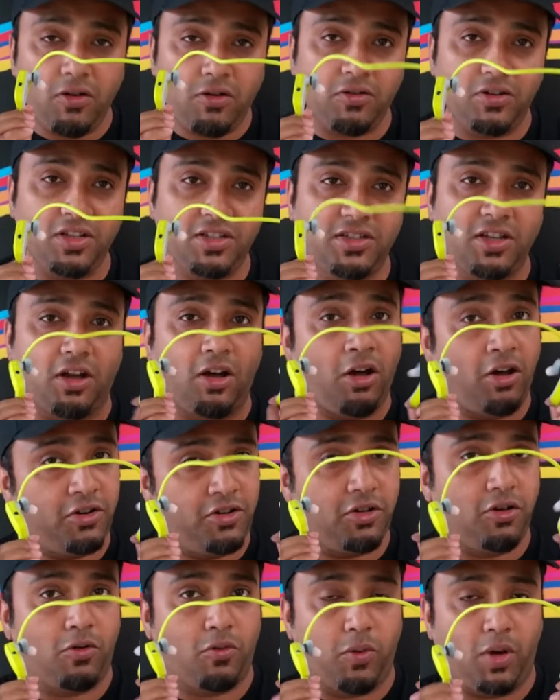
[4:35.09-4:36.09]
good is the
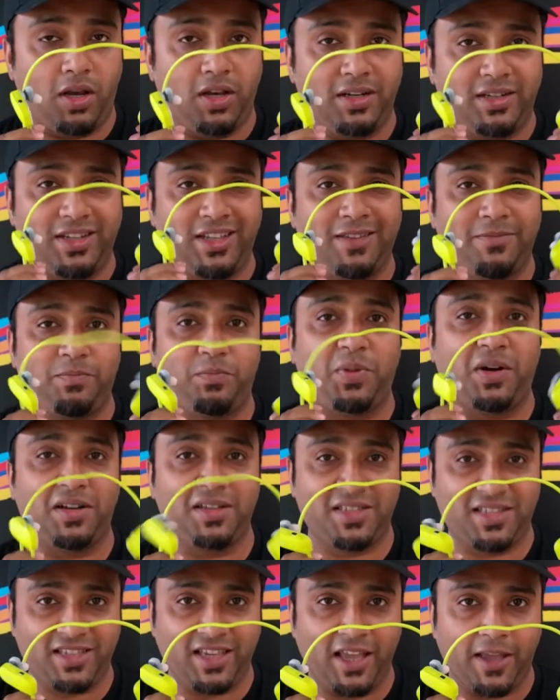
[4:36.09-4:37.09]
audio quality
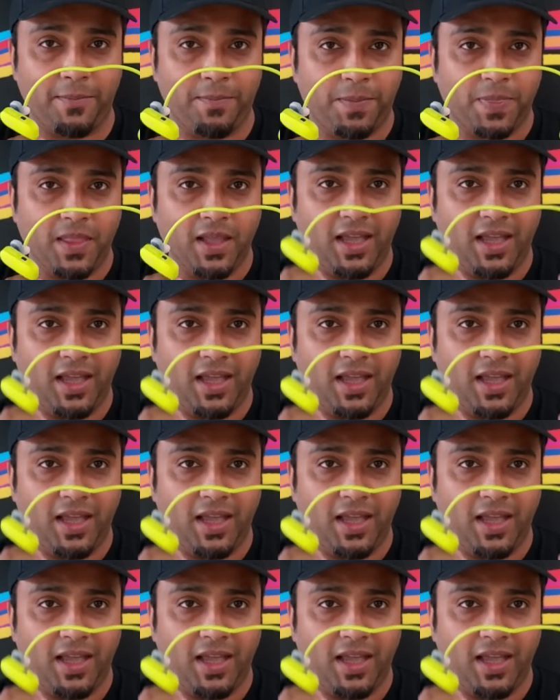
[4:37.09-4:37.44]
per se,